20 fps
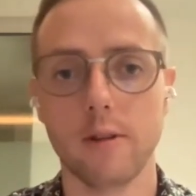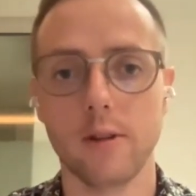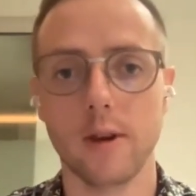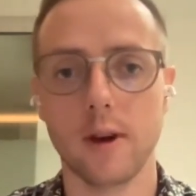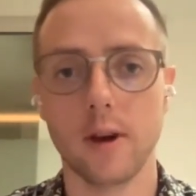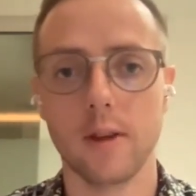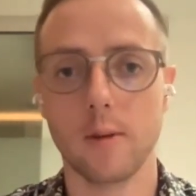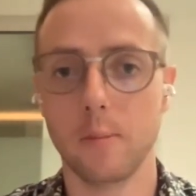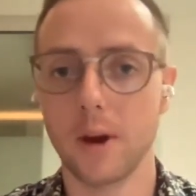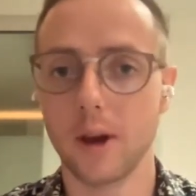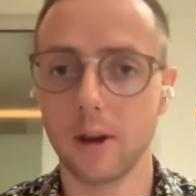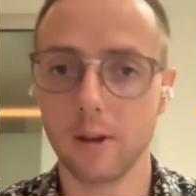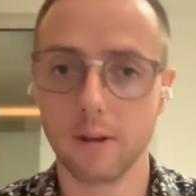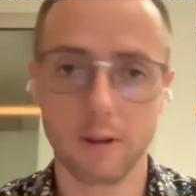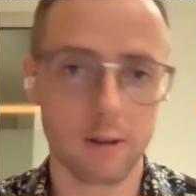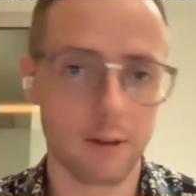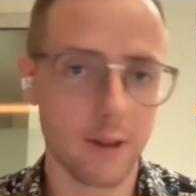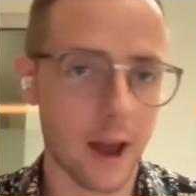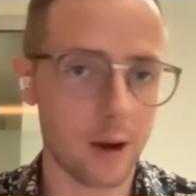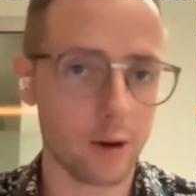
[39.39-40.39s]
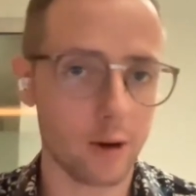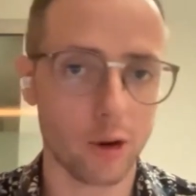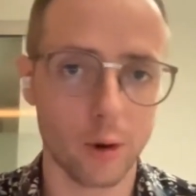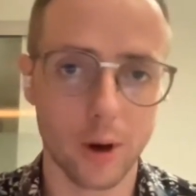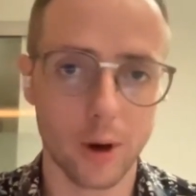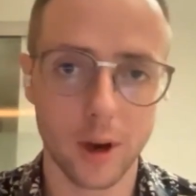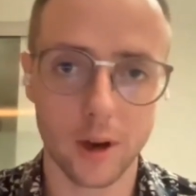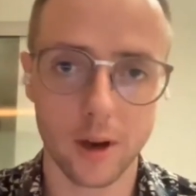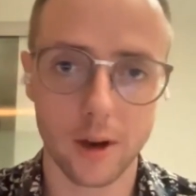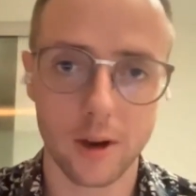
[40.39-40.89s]
and the biggest is now
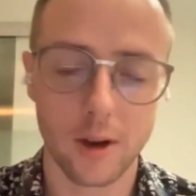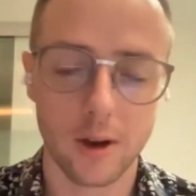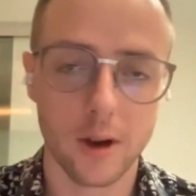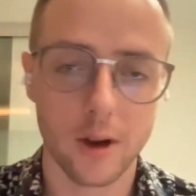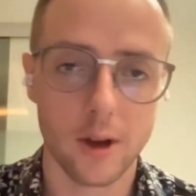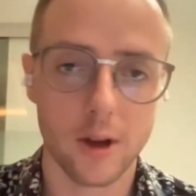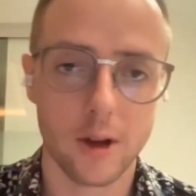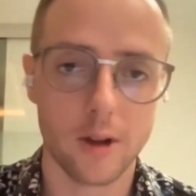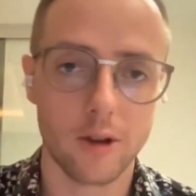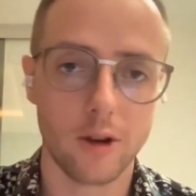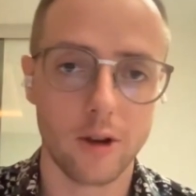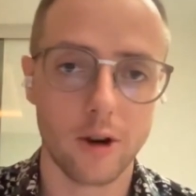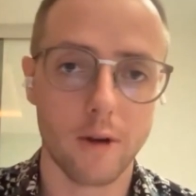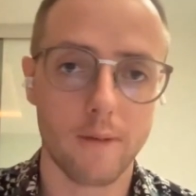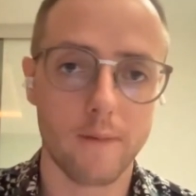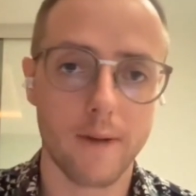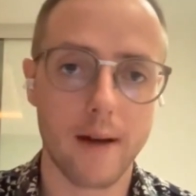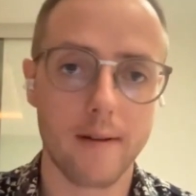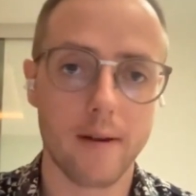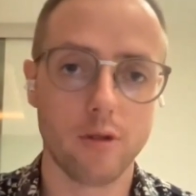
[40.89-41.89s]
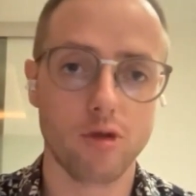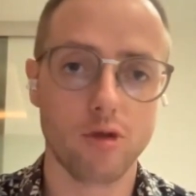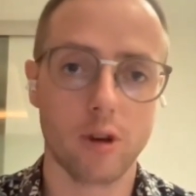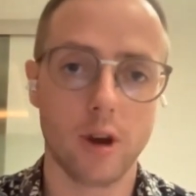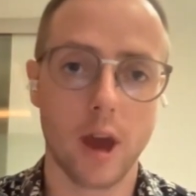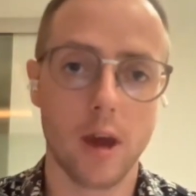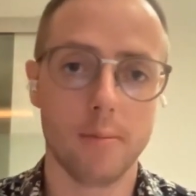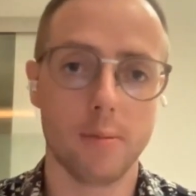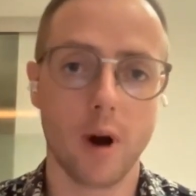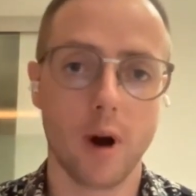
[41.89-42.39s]
doing
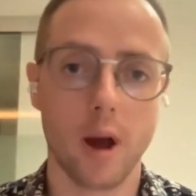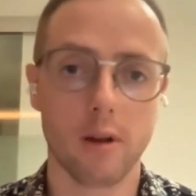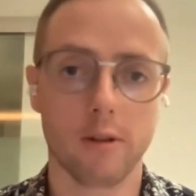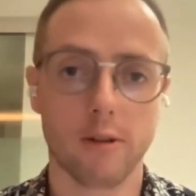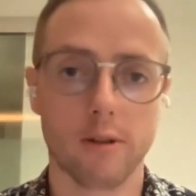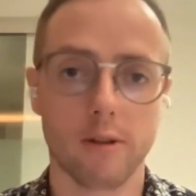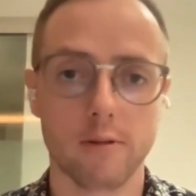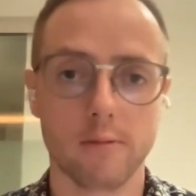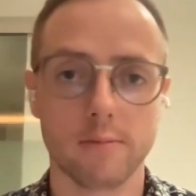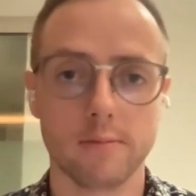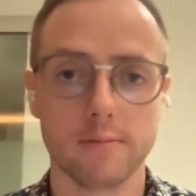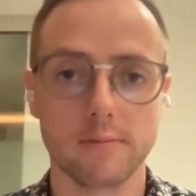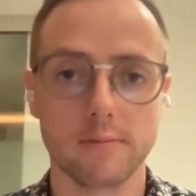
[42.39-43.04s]
500K plus.